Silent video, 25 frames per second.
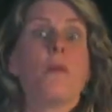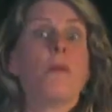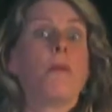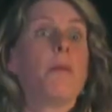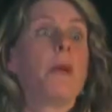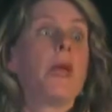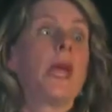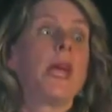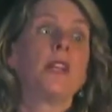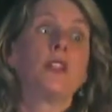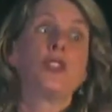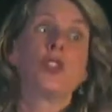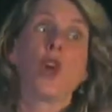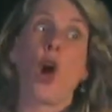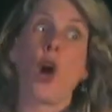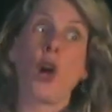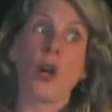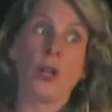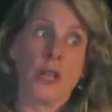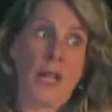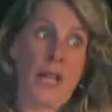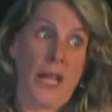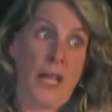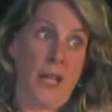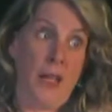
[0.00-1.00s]
big
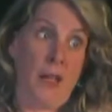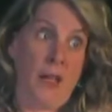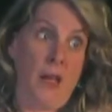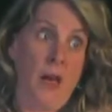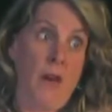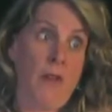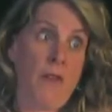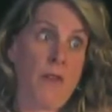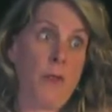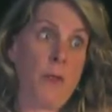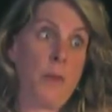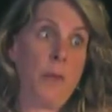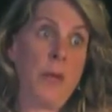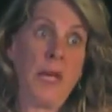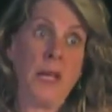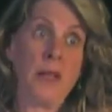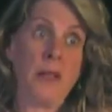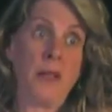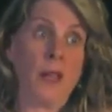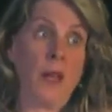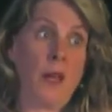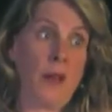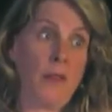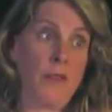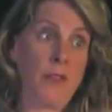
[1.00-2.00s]
darling of
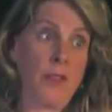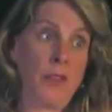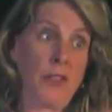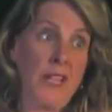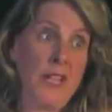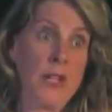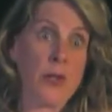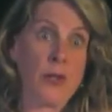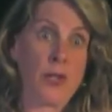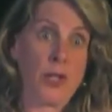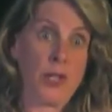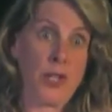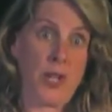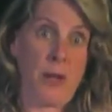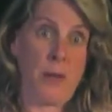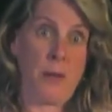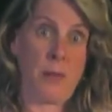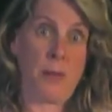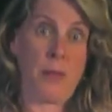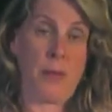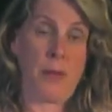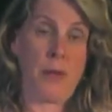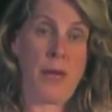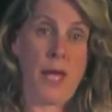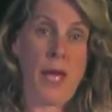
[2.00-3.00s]
the
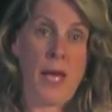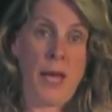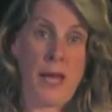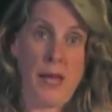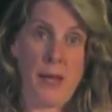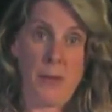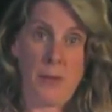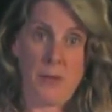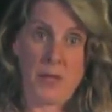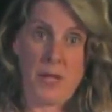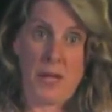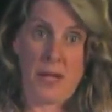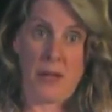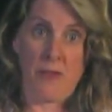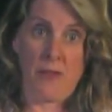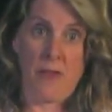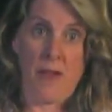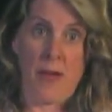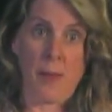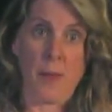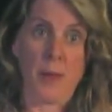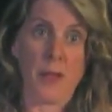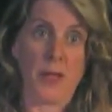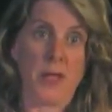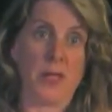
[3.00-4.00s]
leadership at Hip Tech
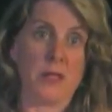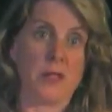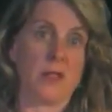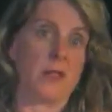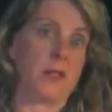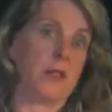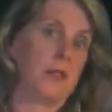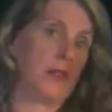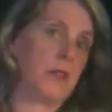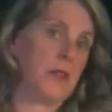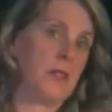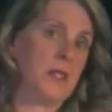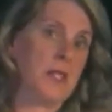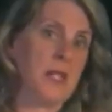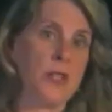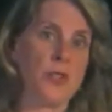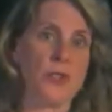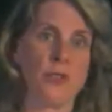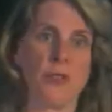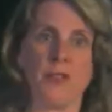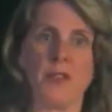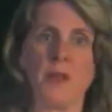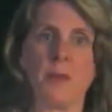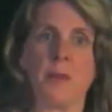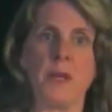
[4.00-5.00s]
Fabulous, the
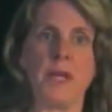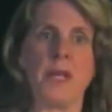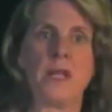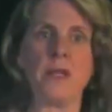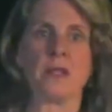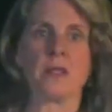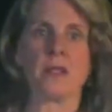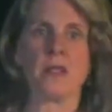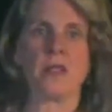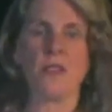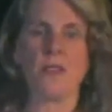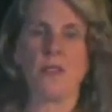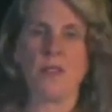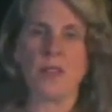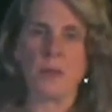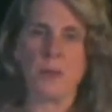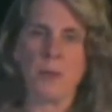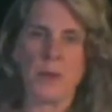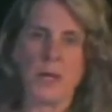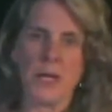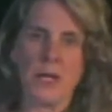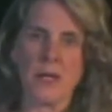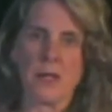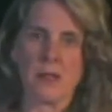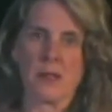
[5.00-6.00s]
senior VPs and the
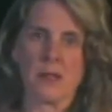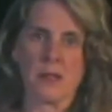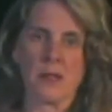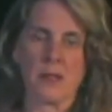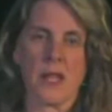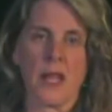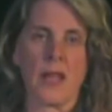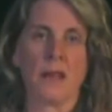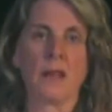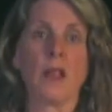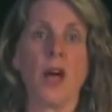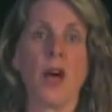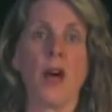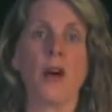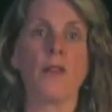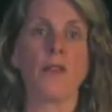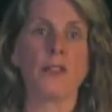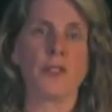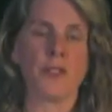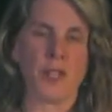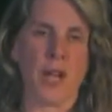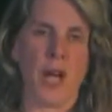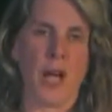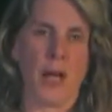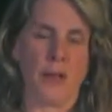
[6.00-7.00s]
VPs. They
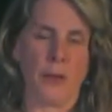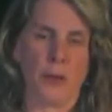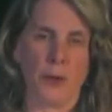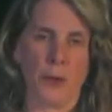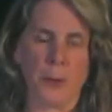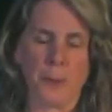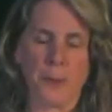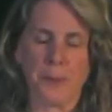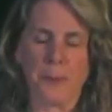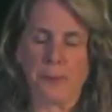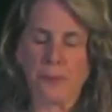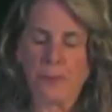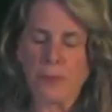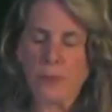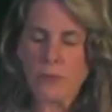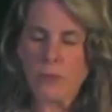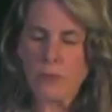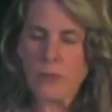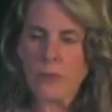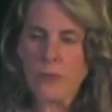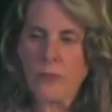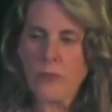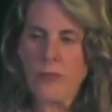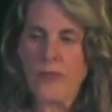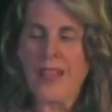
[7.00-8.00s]
loved Tyler.
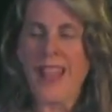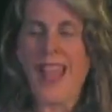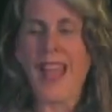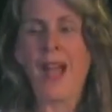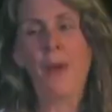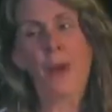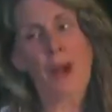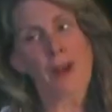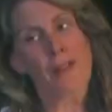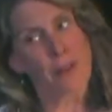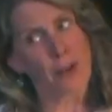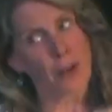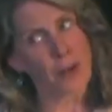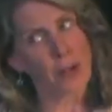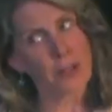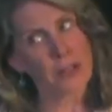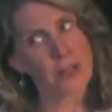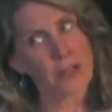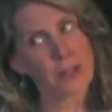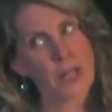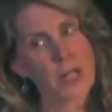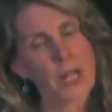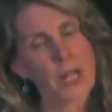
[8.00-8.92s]
However,